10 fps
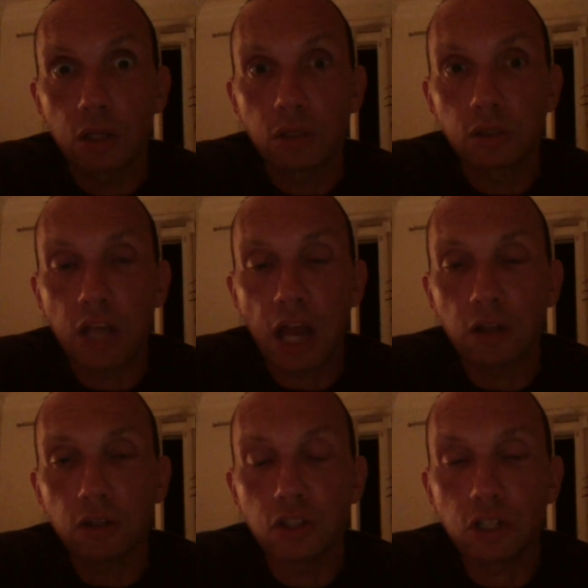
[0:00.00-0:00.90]

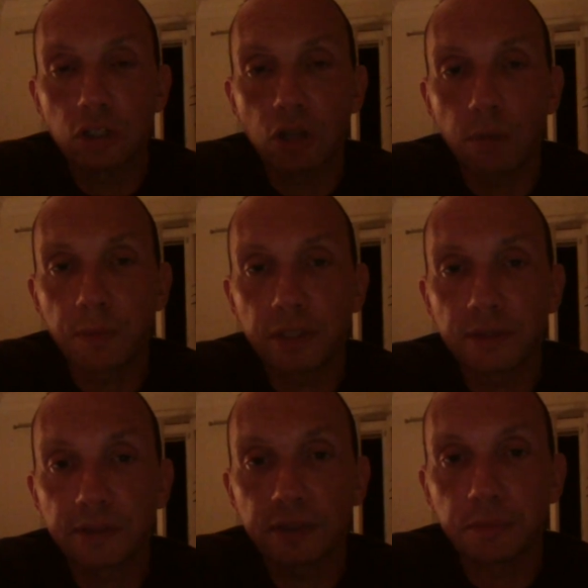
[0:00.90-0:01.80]
challenging
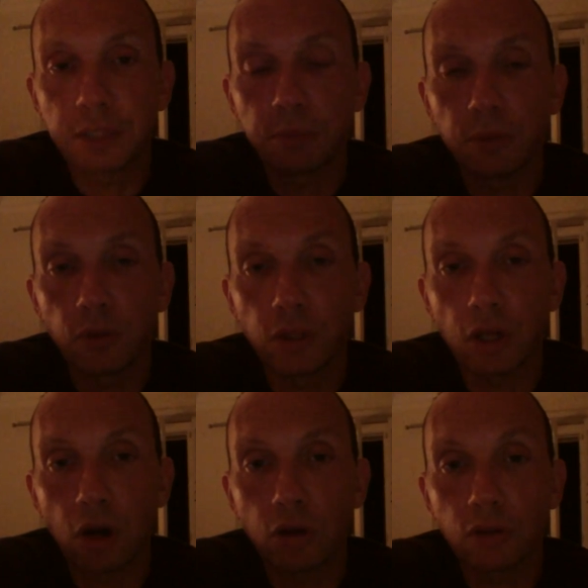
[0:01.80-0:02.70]
topics that people
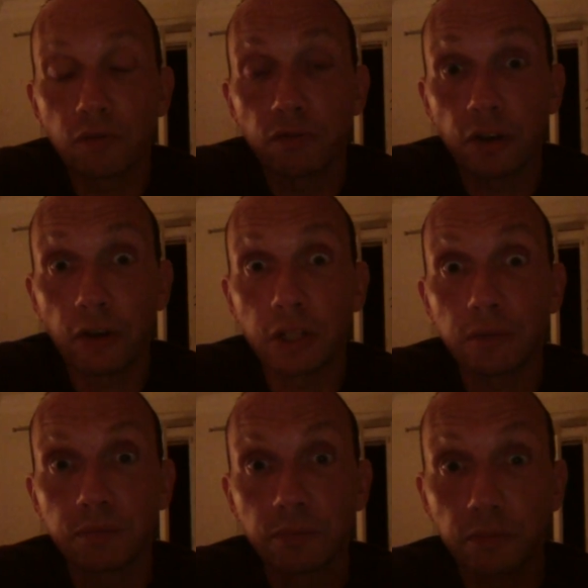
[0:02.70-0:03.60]
that are very
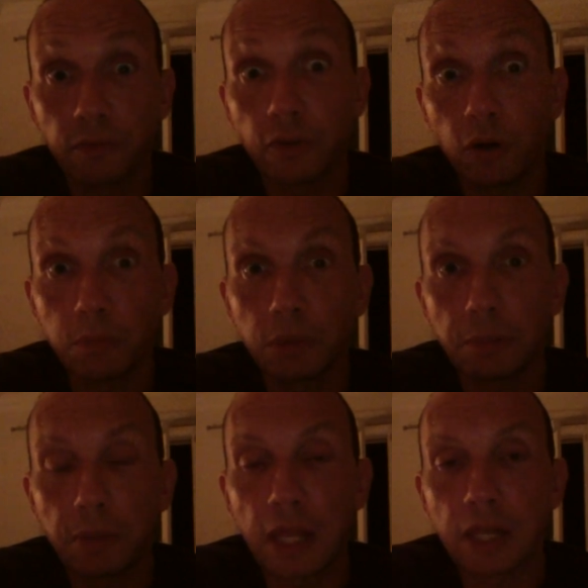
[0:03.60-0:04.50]
firmly
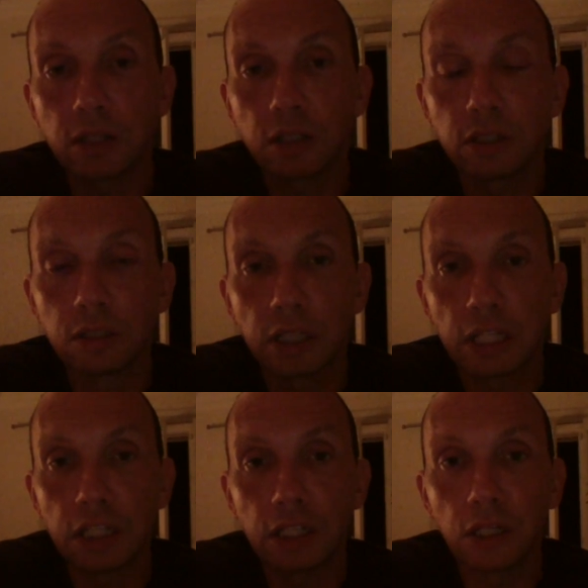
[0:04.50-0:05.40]
planted
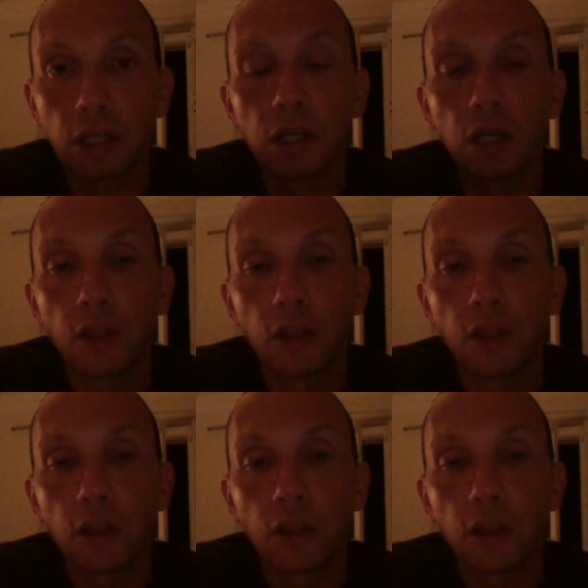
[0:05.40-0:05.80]
in